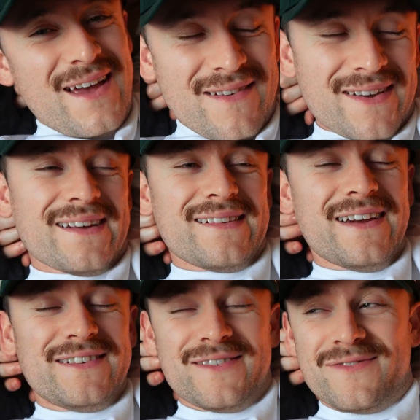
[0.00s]
because
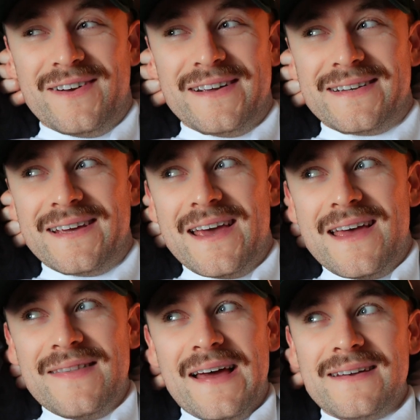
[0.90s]
I just find
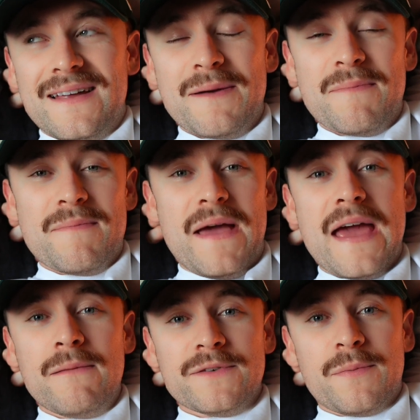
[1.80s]
that I'm
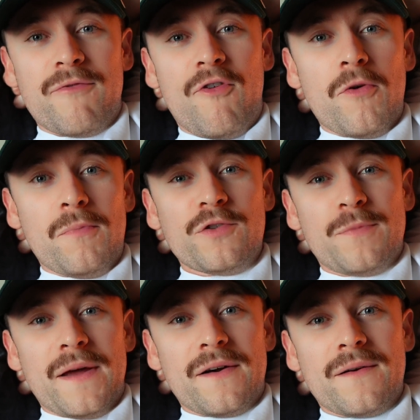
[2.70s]
able to perform much
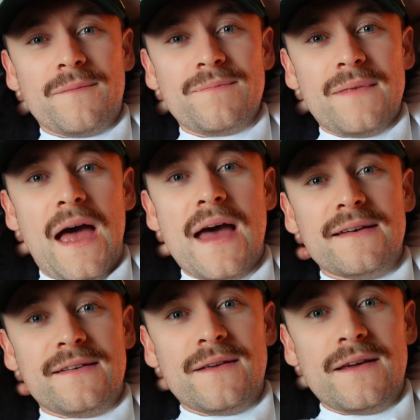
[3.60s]
better.
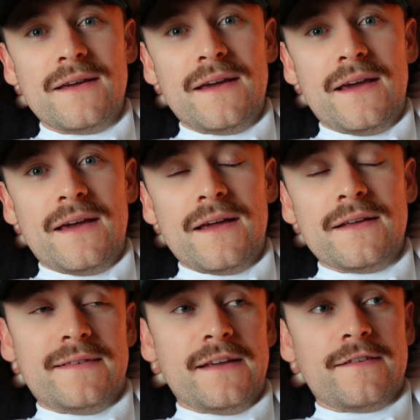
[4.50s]
And
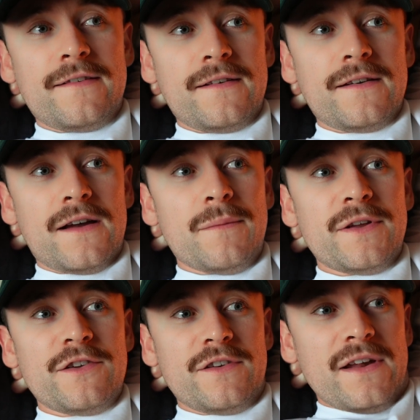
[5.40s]
this
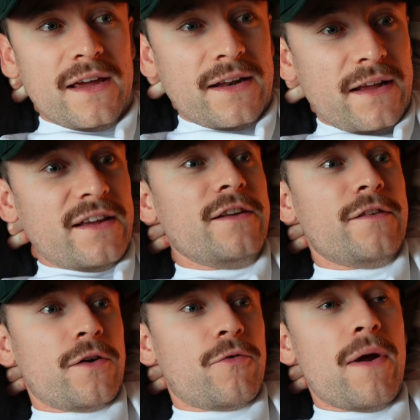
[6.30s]
competition, it is
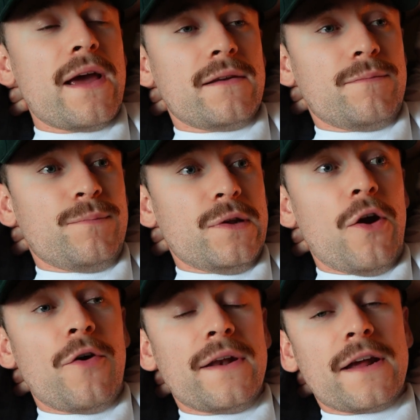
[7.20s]
a great
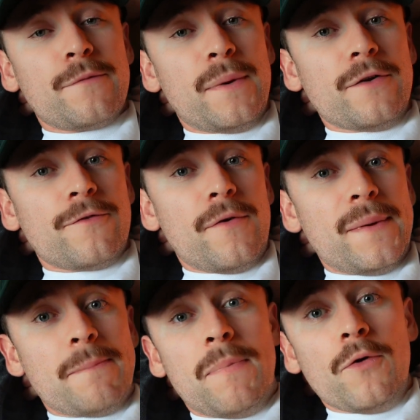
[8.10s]
learning experience for
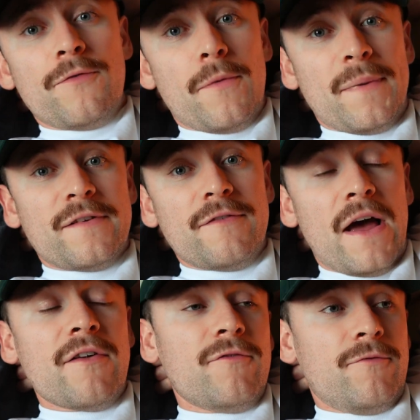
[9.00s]
me, both for myself
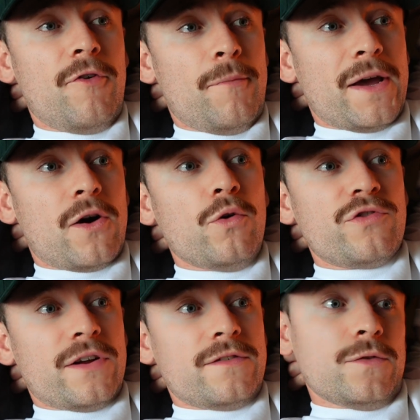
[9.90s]
and for my
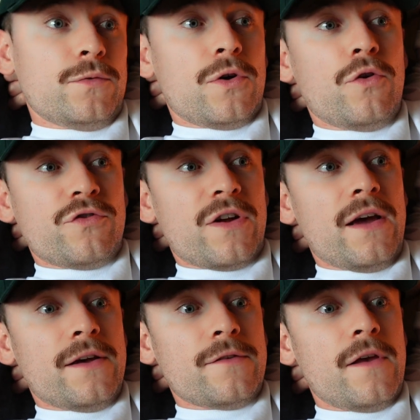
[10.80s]
coaching to coach
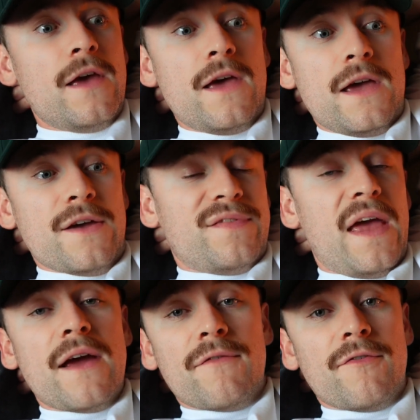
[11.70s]
clients. If
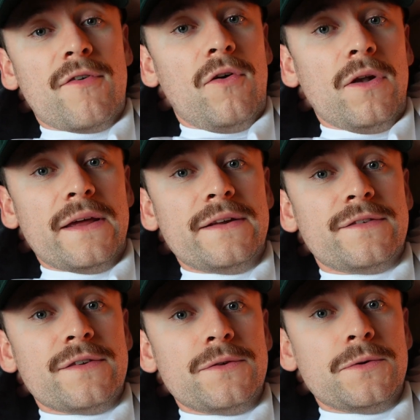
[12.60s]
they ever fall
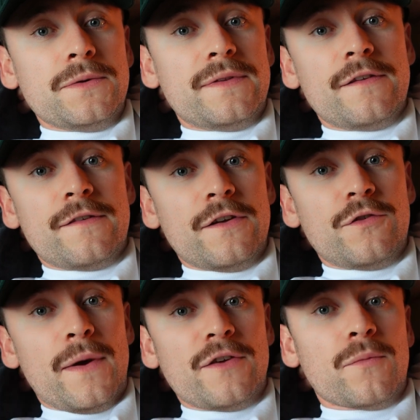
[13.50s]
into this
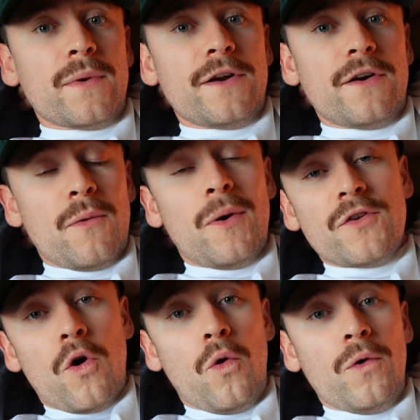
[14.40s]
situation, whether they want
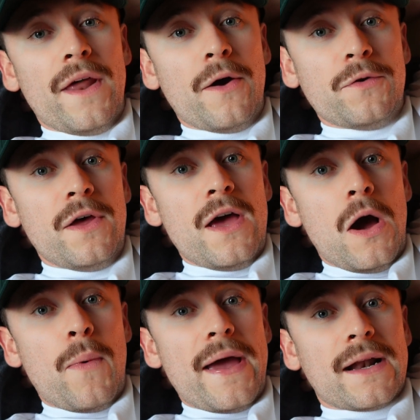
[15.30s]
to hold out
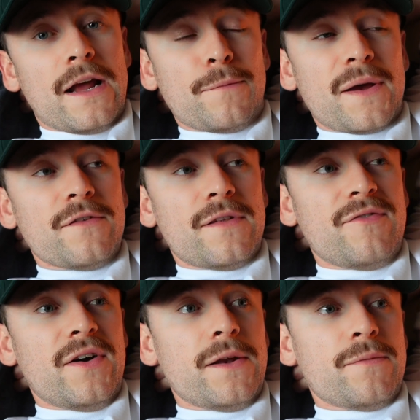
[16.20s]
a weight class because they
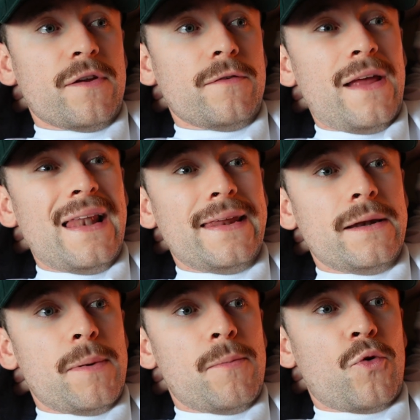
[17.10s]
find themselves a
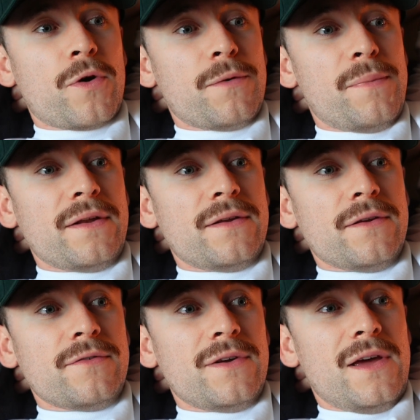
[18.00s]
little bit more
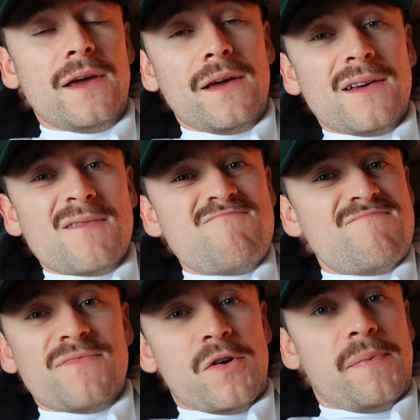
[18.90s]
competitive,
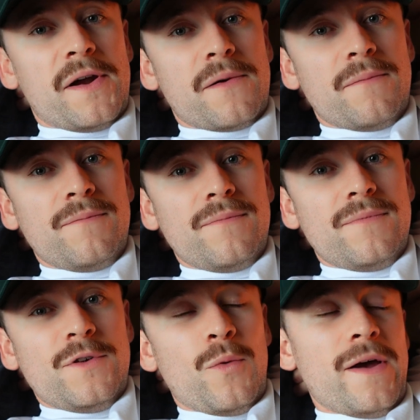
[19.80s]
don't bother.
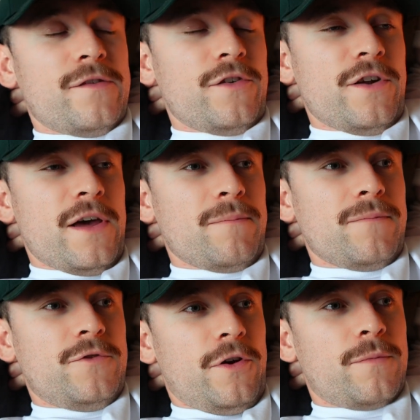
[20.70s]
You're wasting your time.
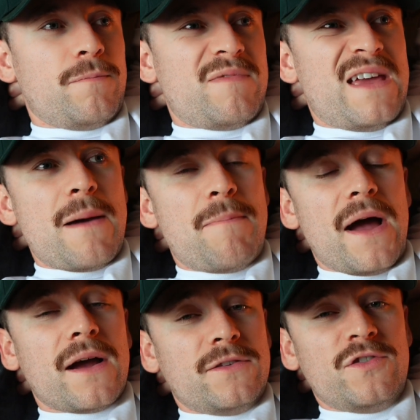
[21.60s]
Just get
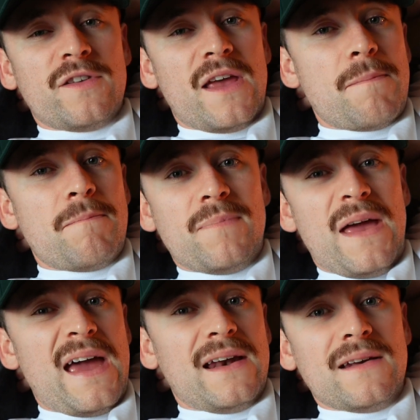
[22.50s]
back, just get
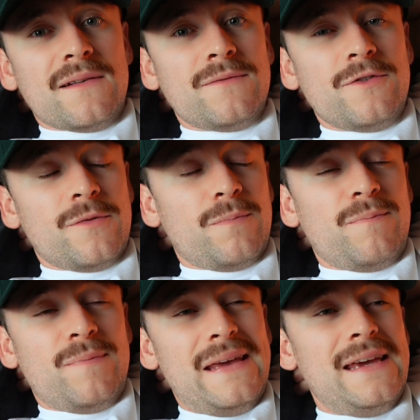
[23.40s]
gaining, just
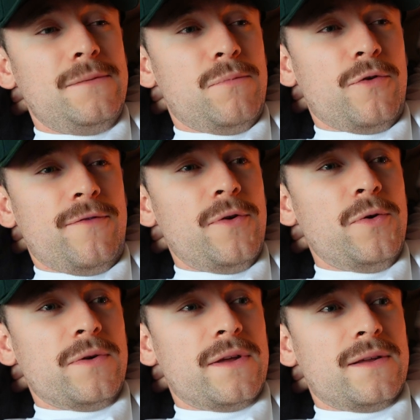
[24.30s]
eat more
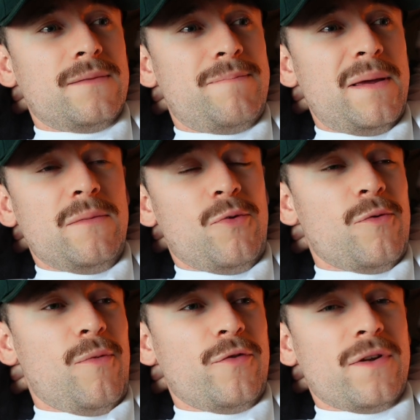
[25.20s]
food, build more
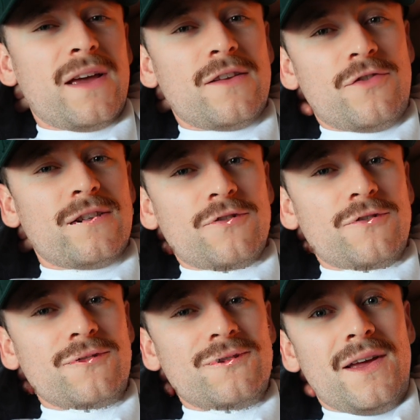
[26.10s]
muscle, get stronger.